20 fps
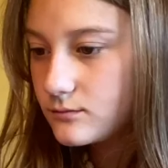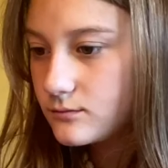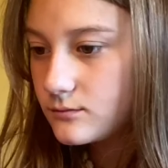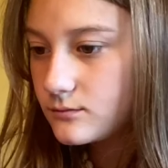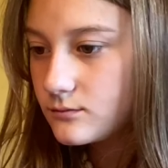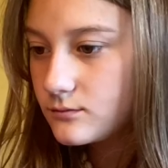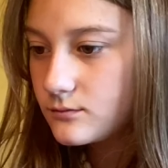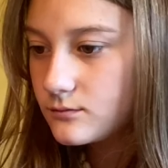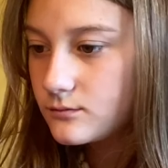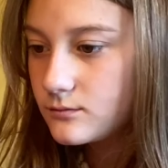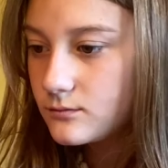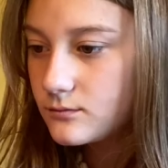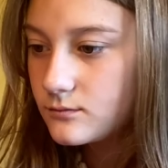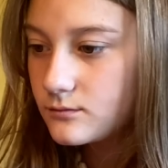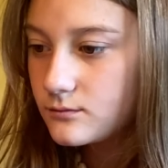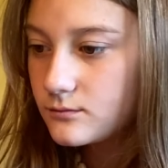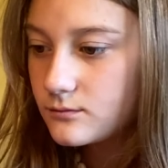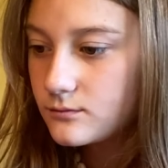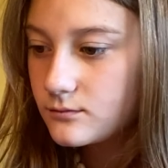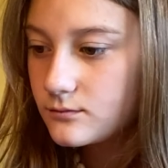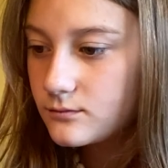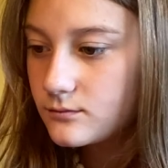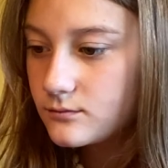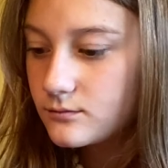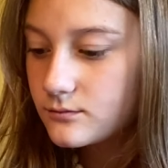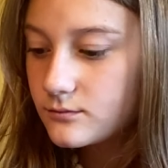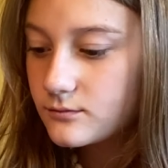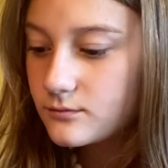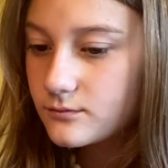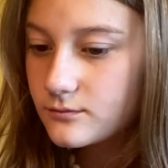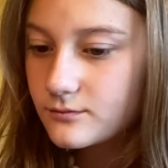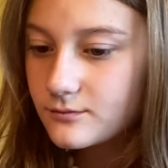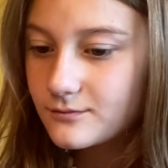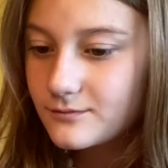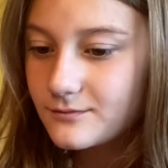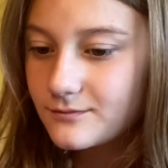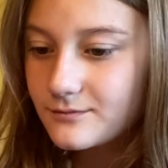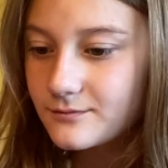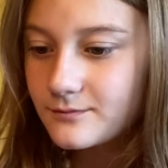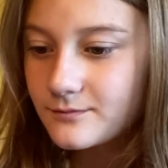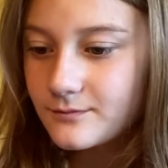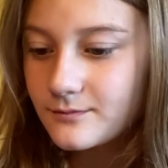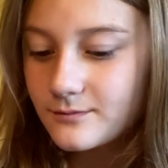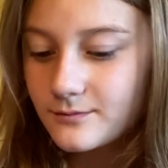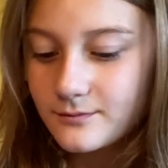The person shown says nothing.